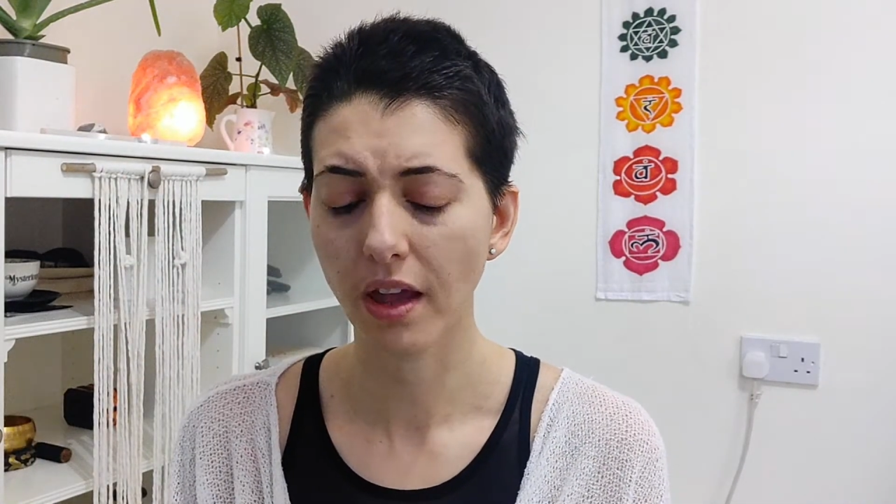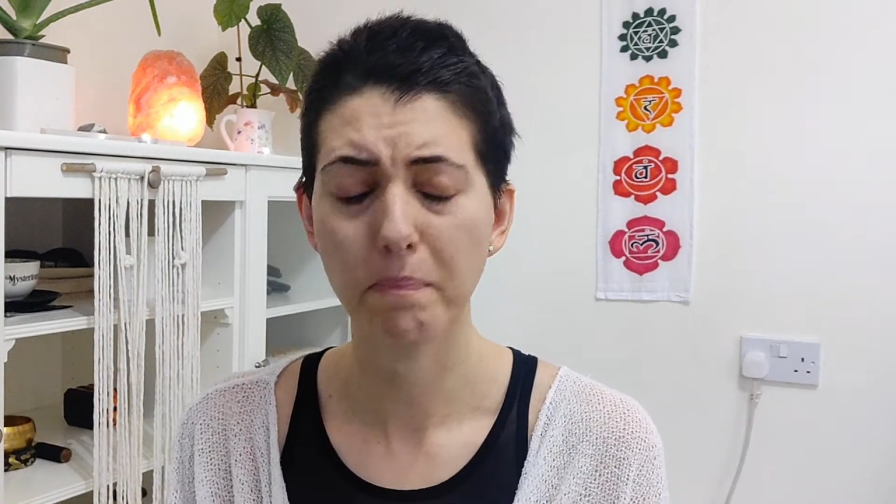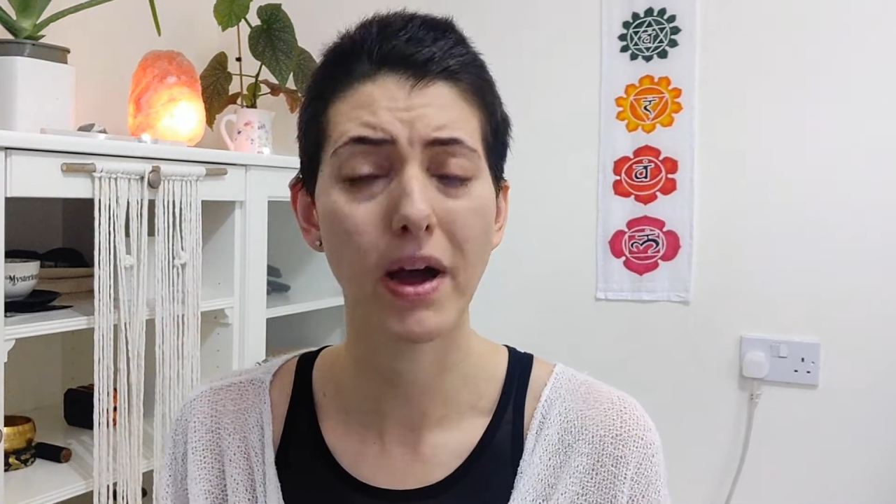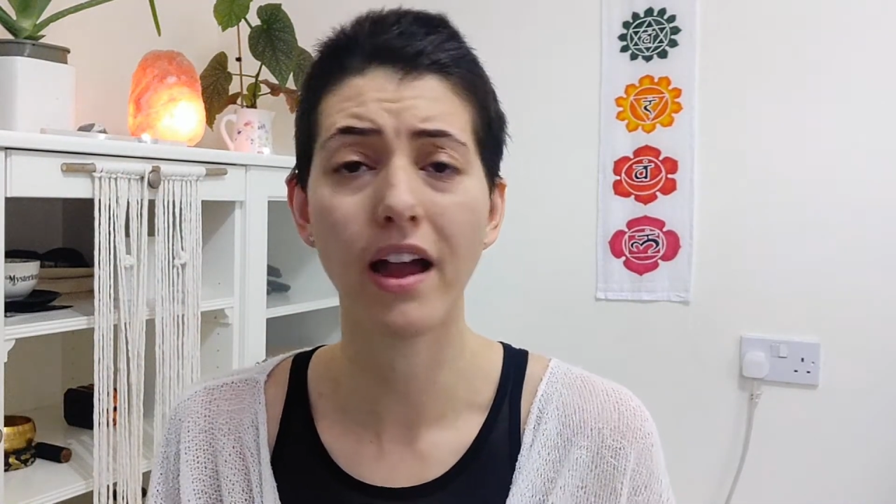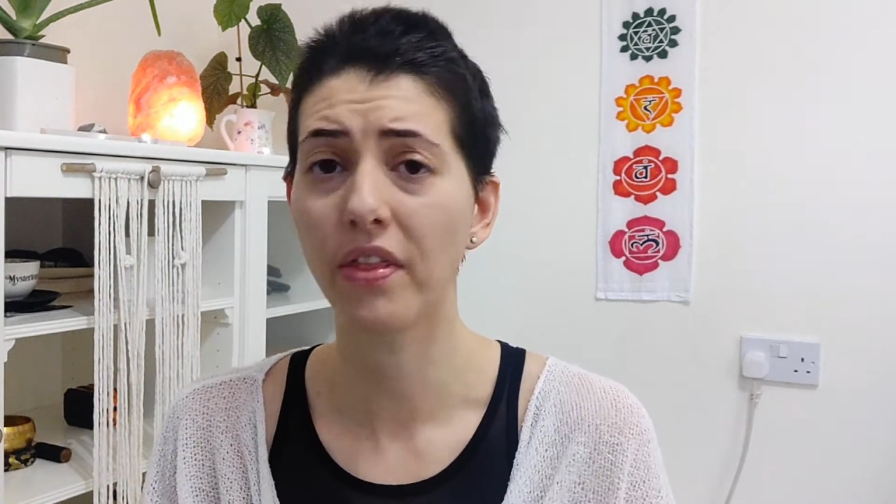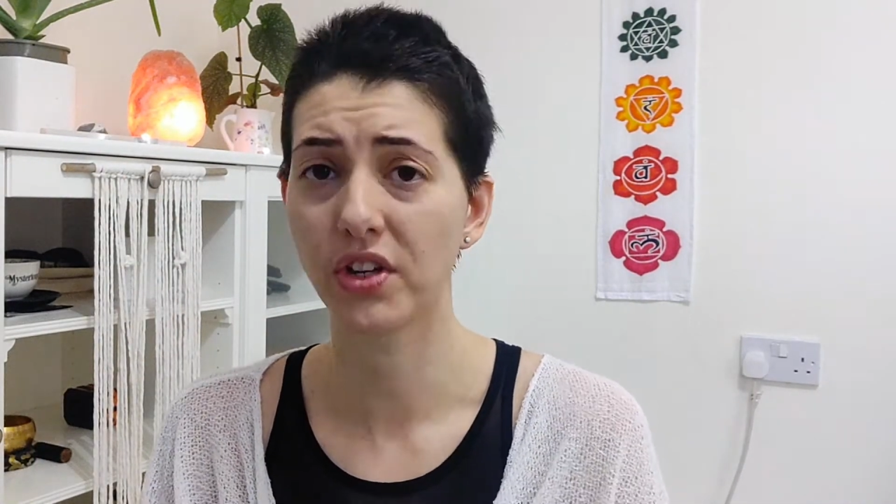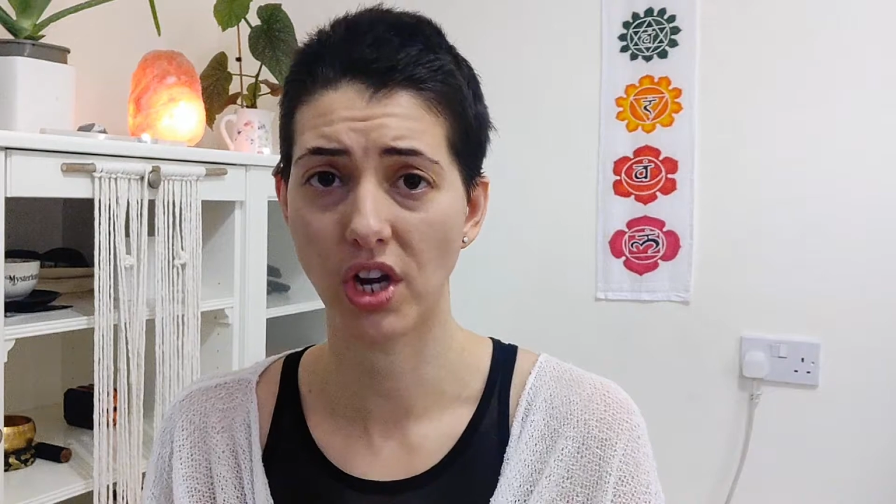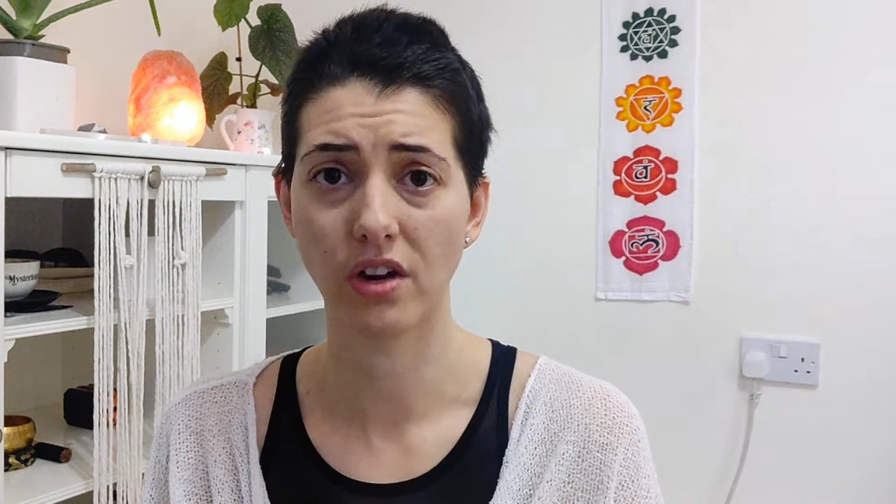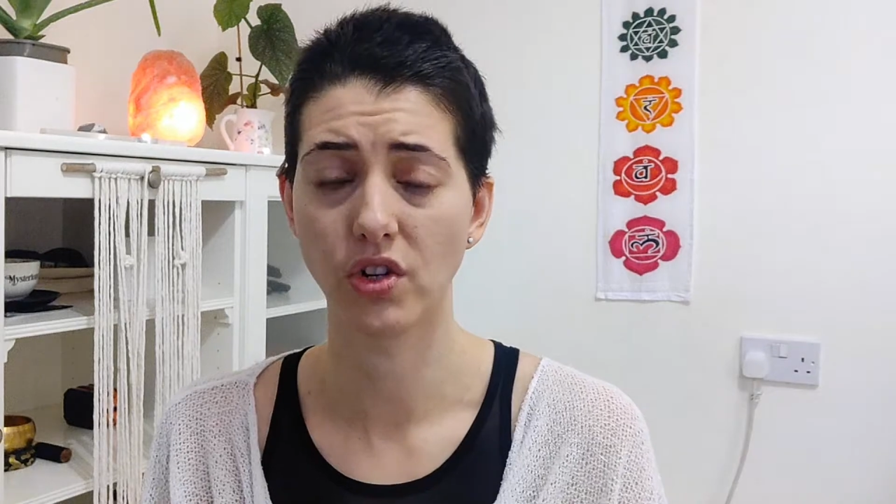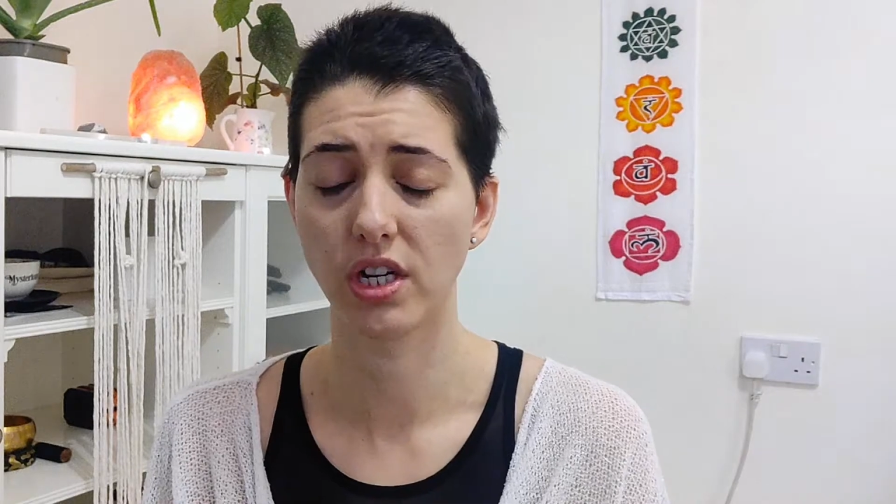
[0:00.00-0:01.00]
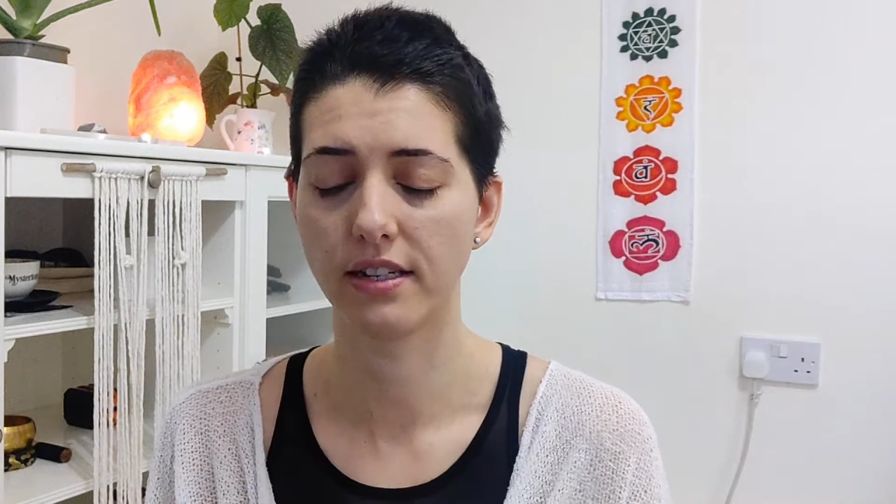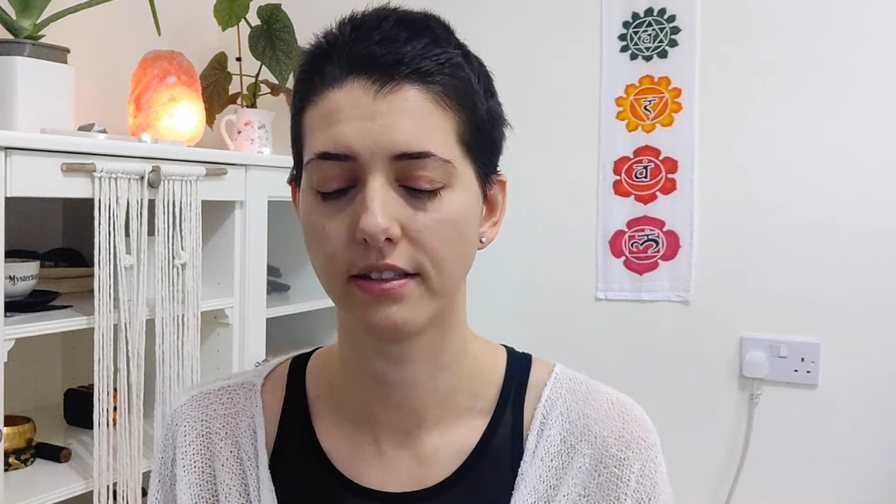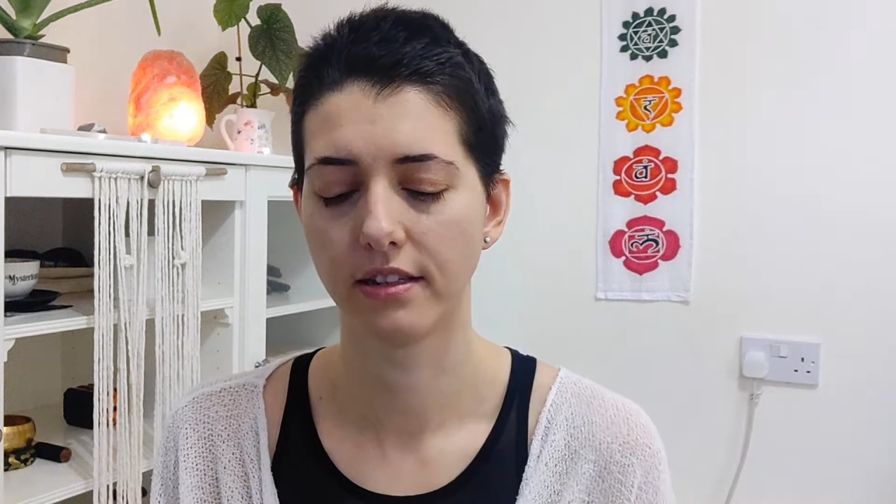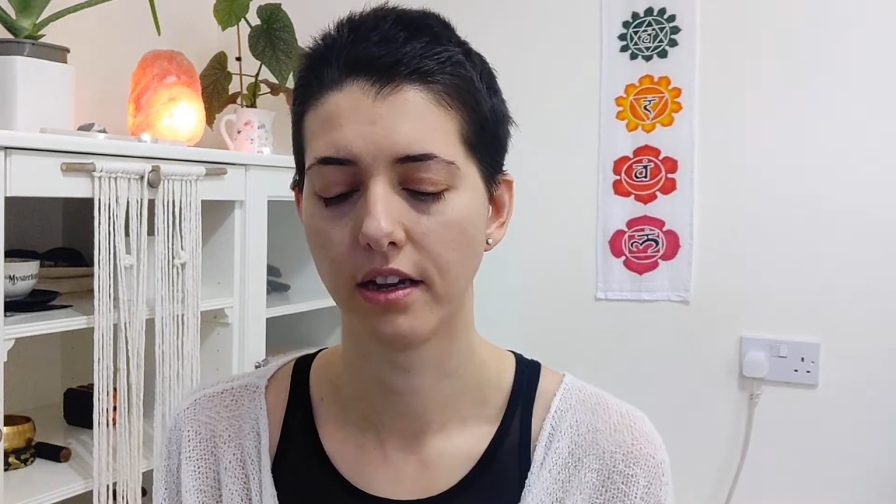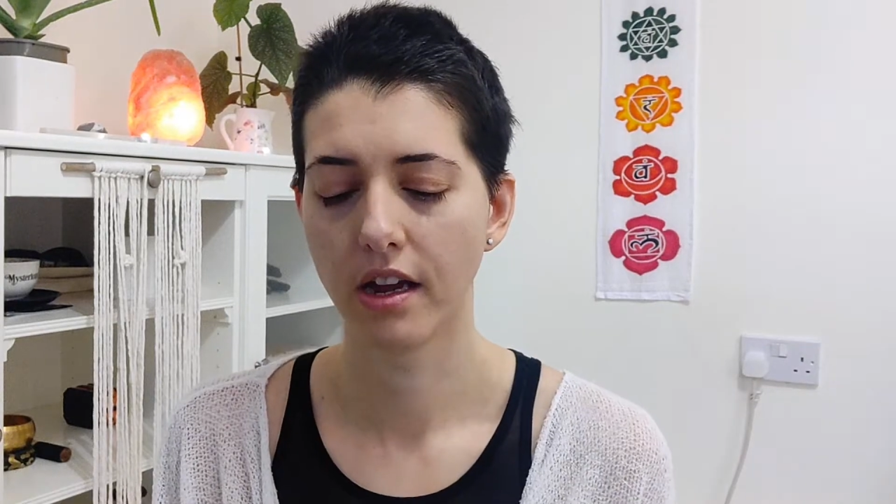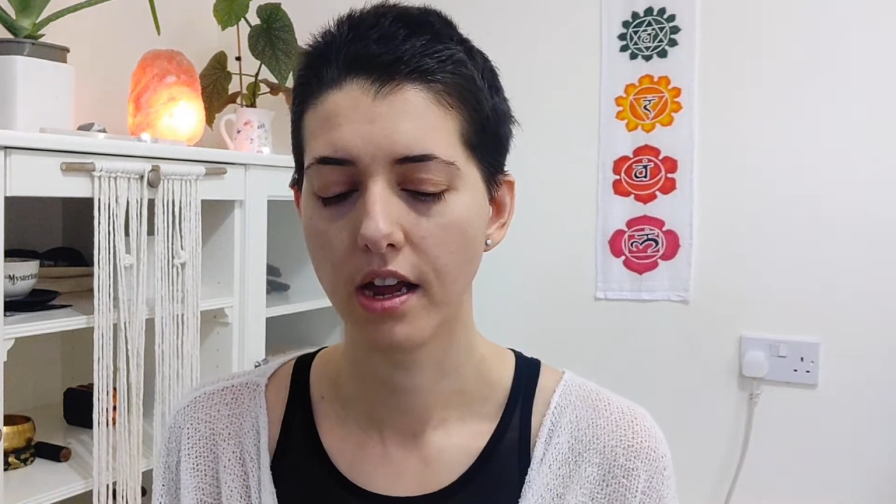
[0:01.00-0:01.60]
by other changes.